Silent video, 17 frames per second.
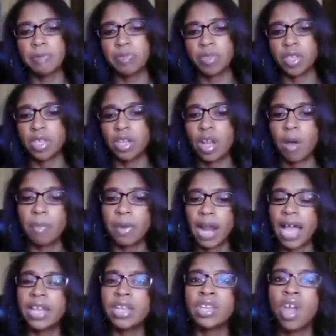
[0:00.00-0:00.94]
you know,
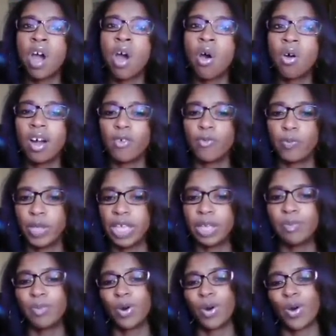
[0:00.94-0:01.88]
but I know of
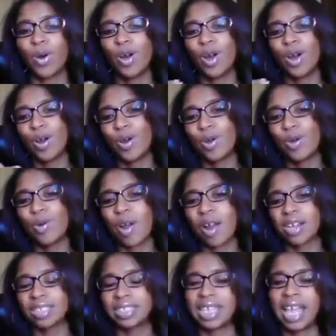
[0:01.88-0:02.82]
people who
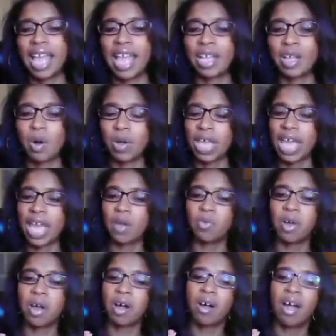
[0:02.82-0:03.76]
are saying, okay,
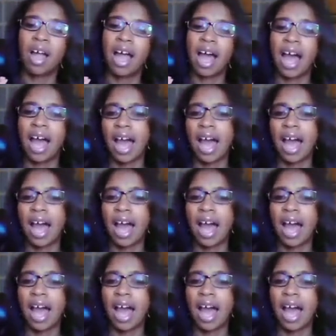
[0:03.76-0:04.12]
well,